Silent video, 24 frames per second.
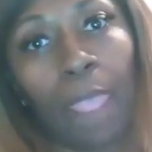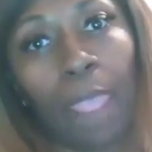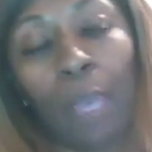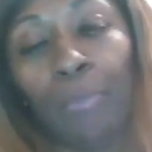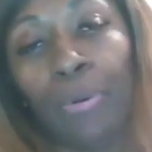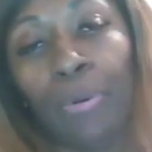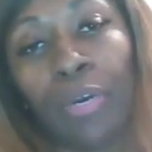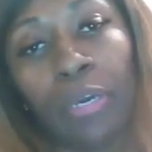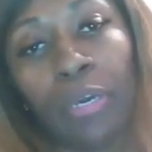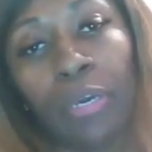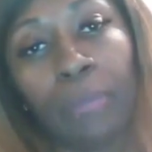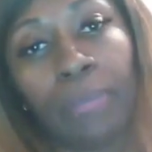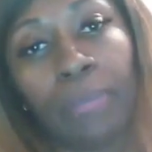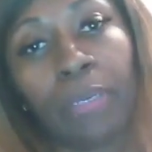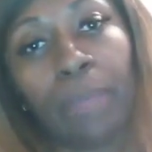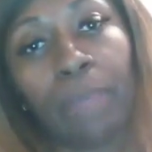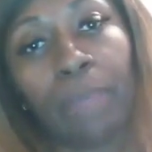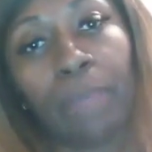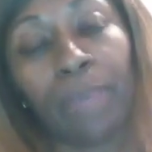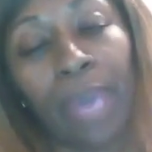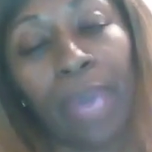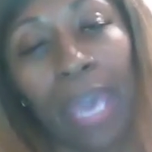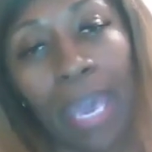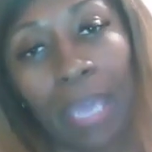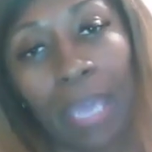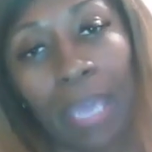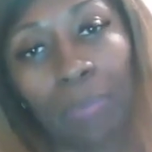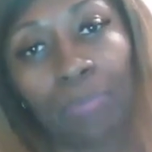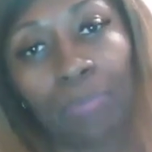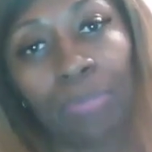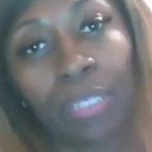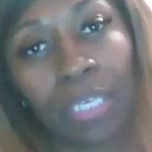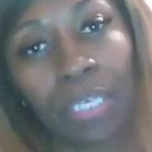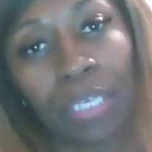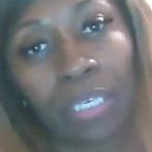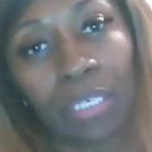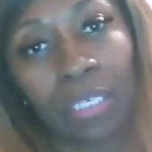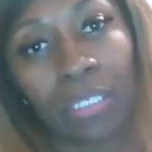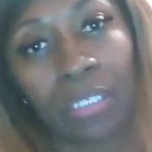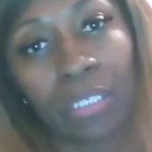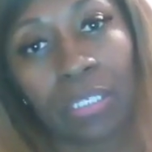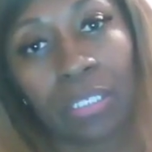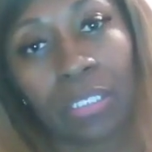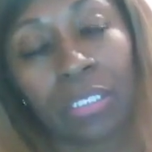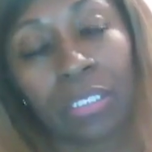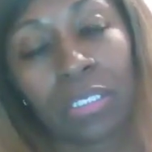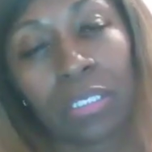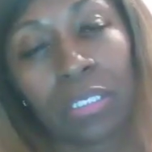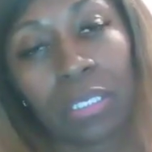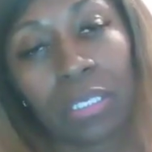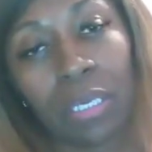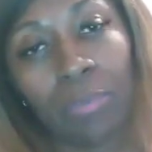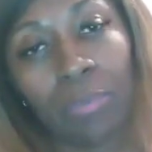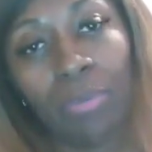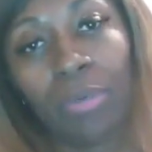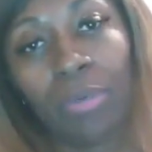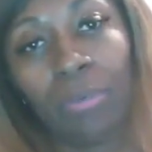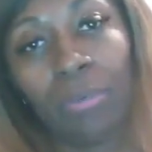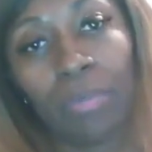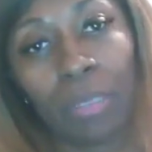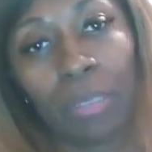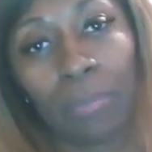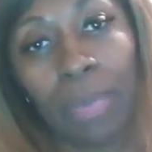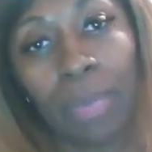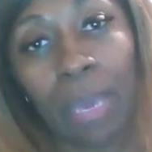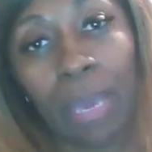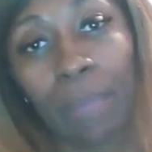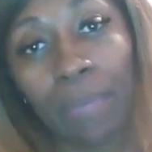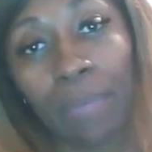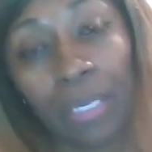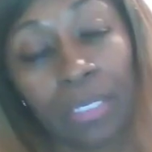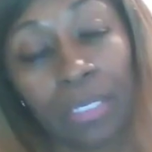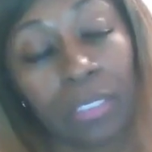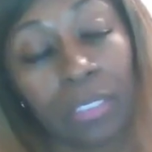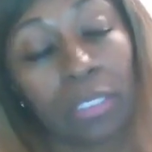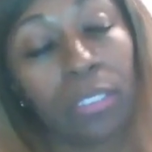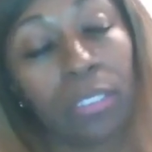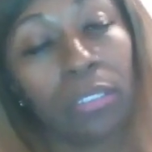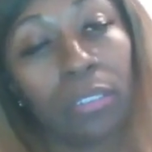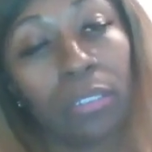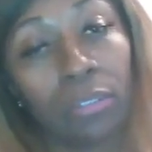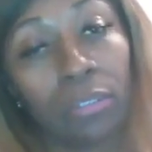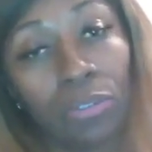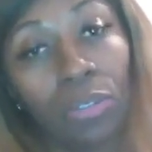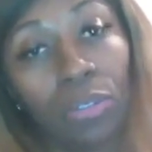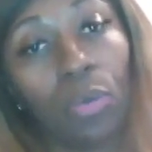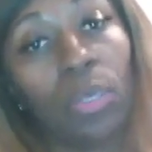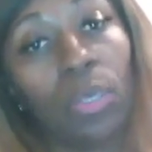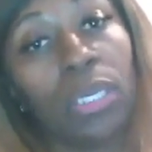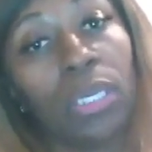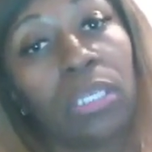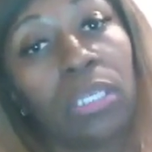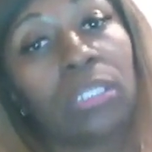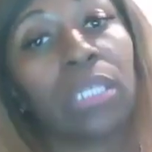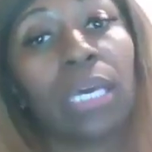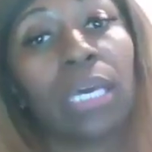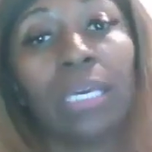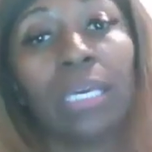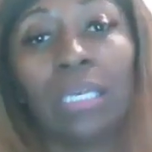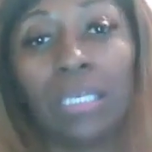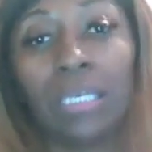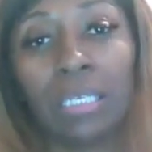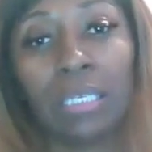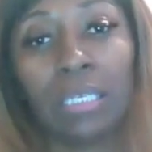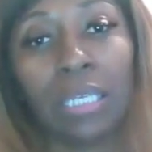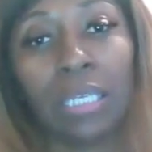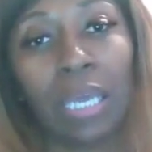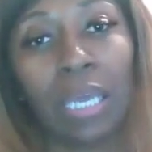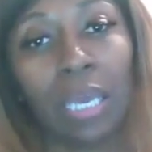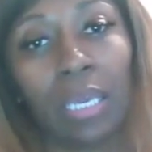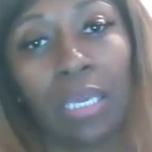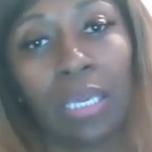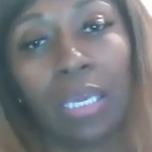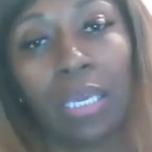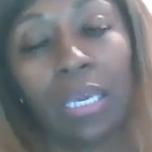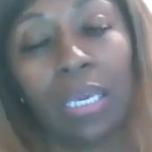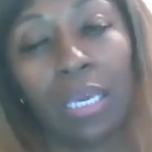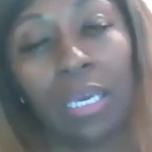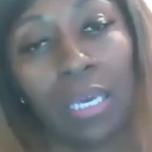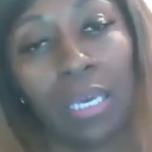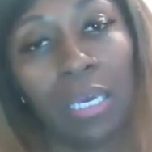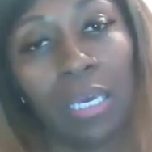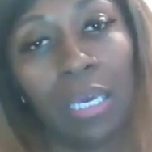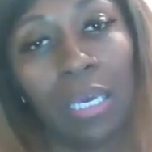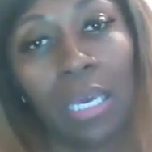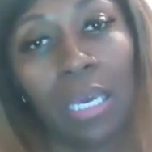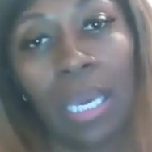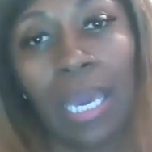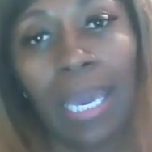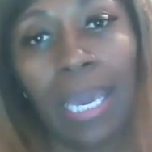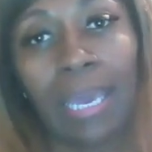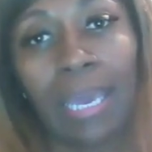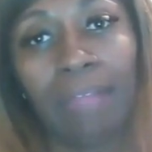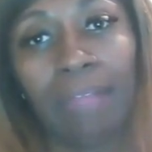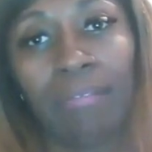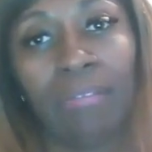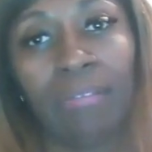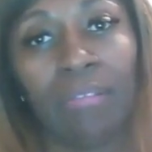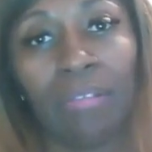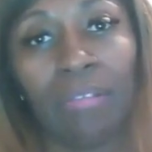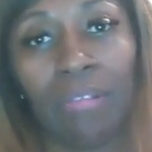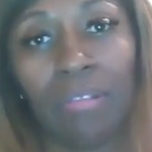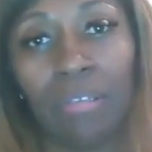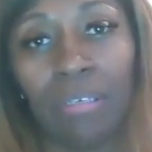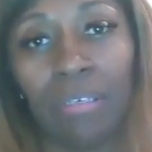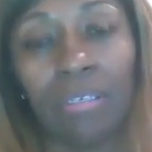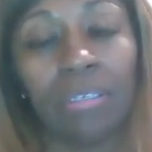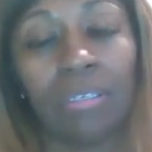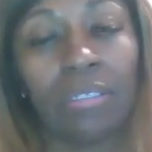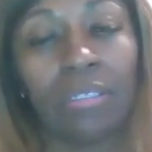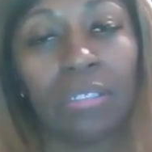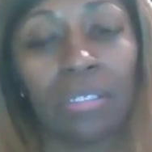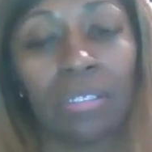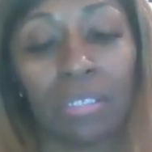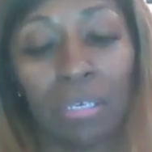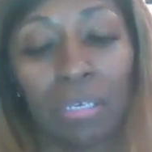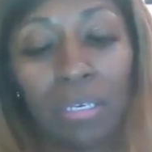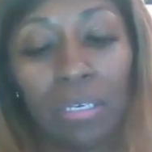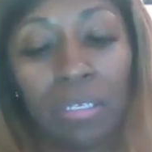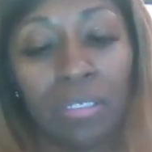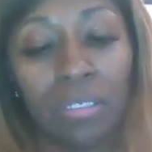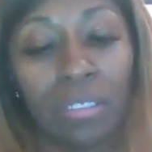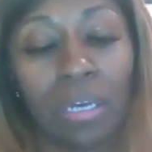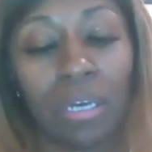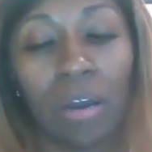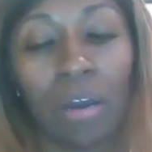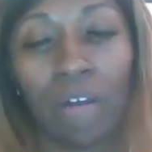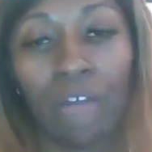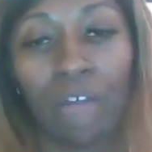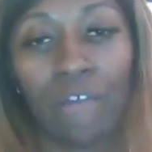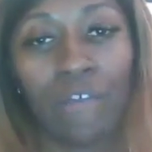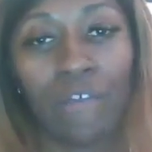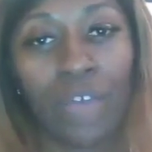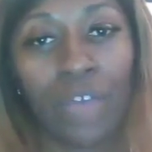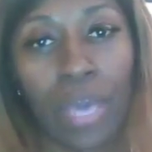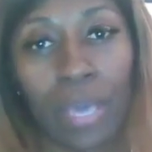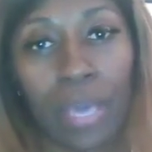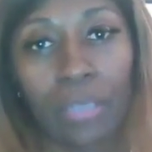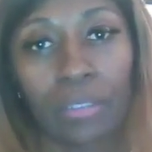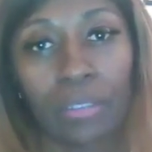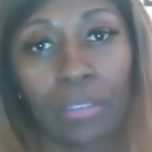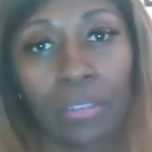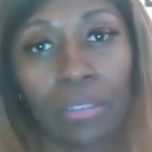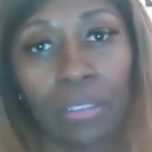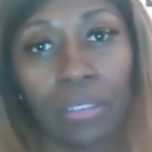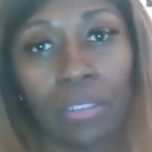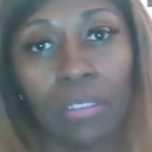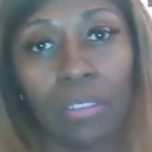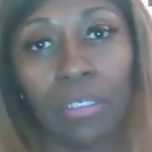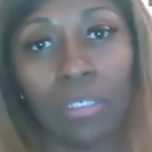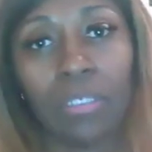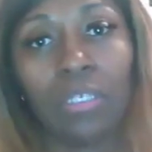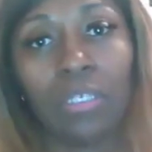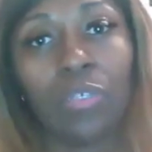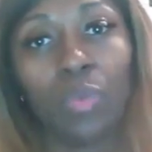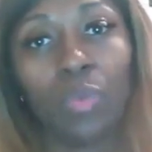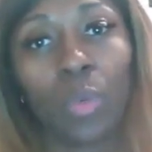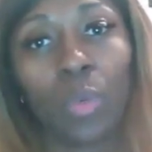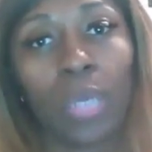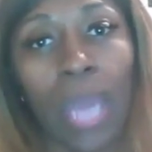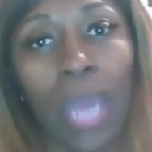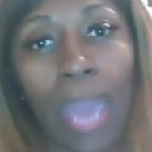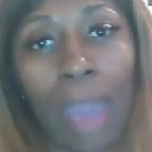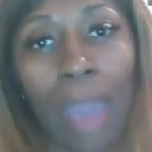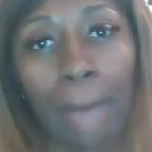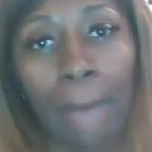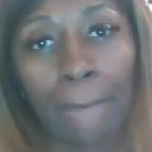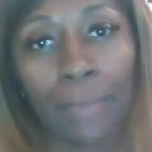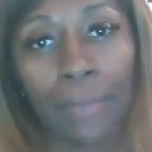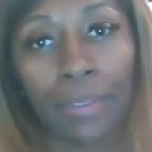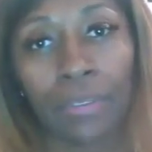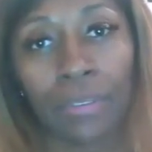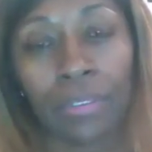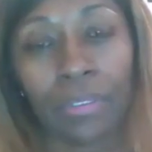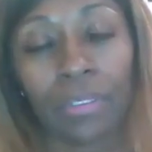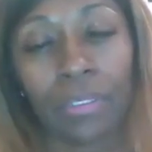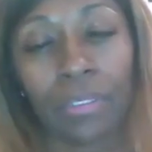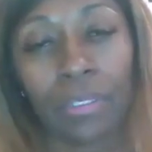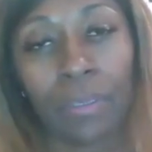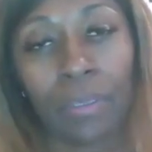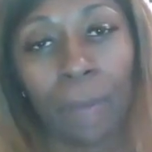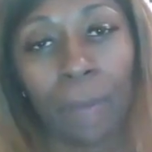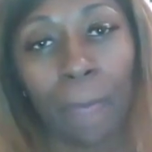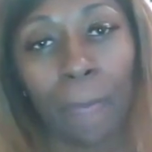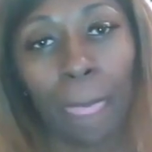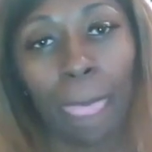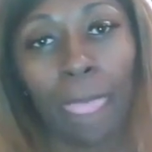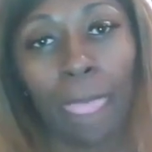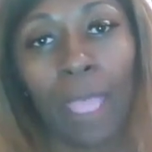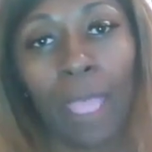it put him in a bad place. And, he's not here today. And this is the effect. This is what happens